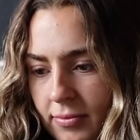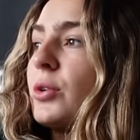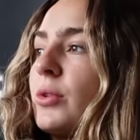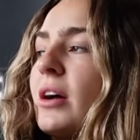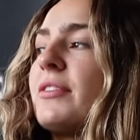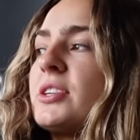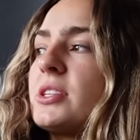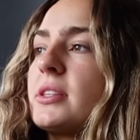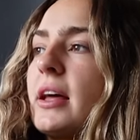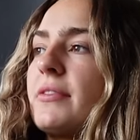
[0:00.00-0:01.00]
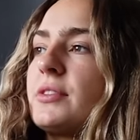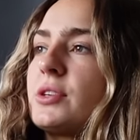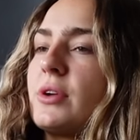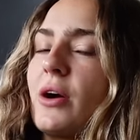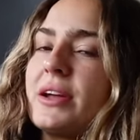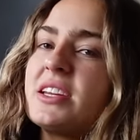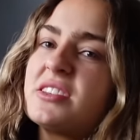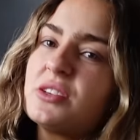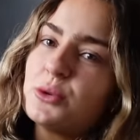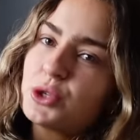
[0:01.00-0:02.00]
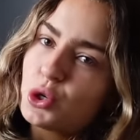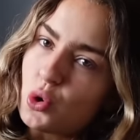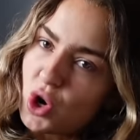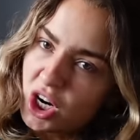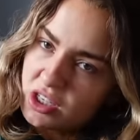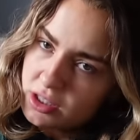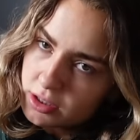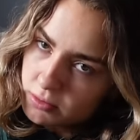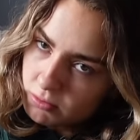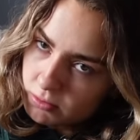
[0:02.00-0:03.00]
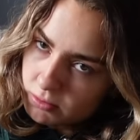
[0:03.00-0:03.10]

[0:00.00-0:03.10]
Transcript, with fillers: Rafa just left, so now I need to do chores.